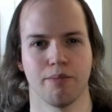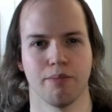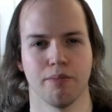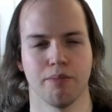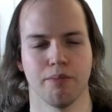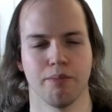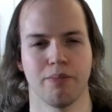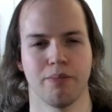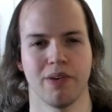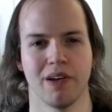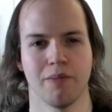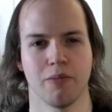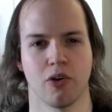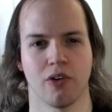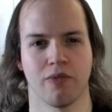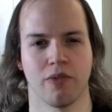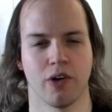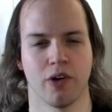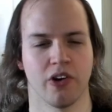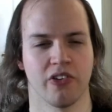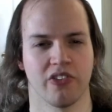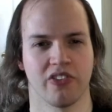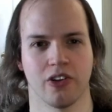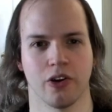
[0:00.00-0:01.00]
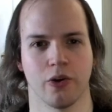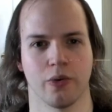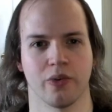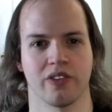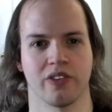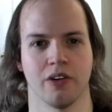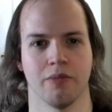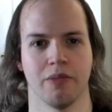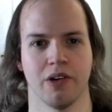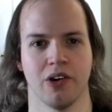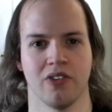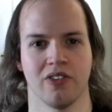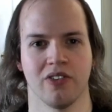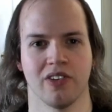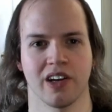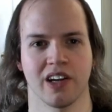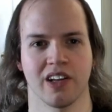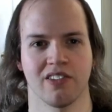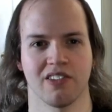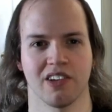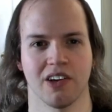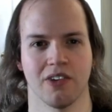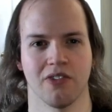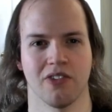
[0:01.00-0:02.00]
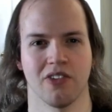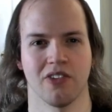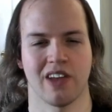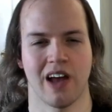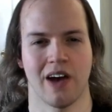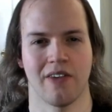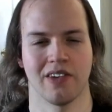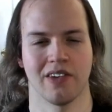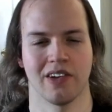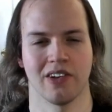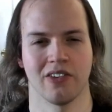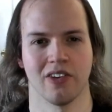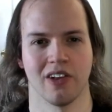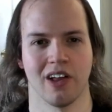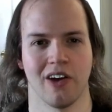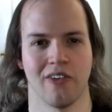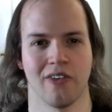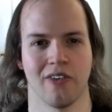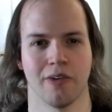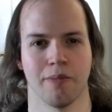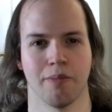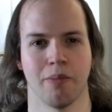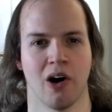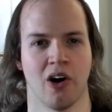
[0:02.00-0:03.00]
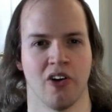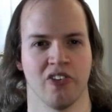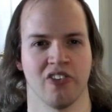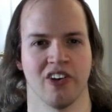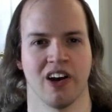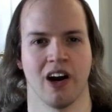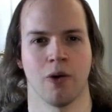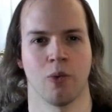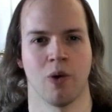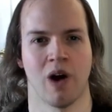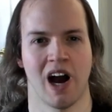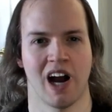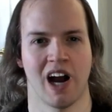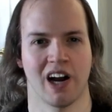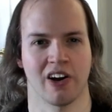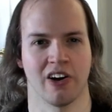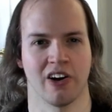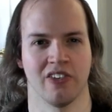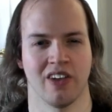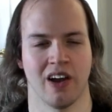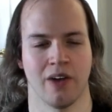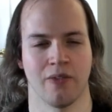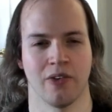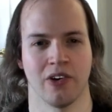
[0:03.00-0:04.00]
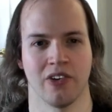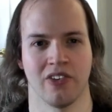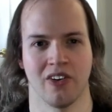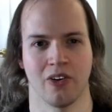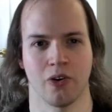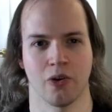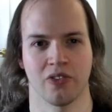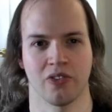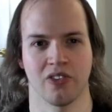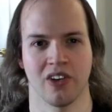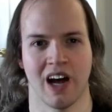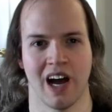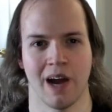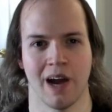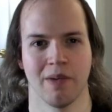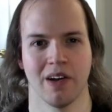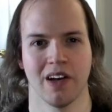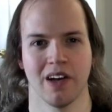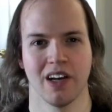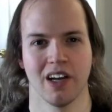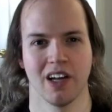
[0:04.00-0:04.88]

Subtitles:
be more versatile with their music instead of just having to deliver balls out of rockers every single time.